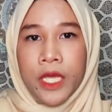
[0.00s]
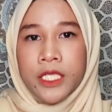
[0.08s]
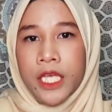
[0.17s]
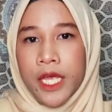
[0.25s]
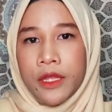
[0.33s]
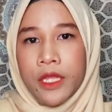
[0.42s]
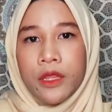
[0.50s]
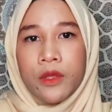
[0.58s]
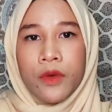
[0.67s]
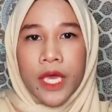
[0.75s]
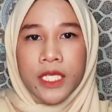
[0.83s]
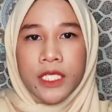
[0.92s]
Chapter 2
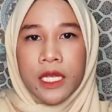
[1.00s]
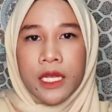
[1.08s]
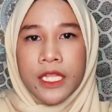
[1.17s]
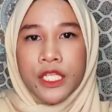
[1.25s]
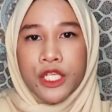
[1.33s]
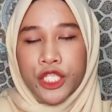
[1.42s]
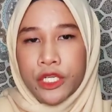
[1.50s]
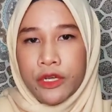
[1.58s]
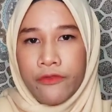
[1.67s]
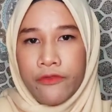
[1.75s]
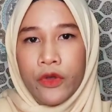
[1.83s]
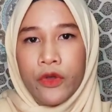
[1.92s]
is literature
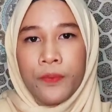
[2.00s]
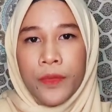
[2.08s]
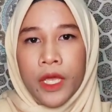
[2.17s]
review,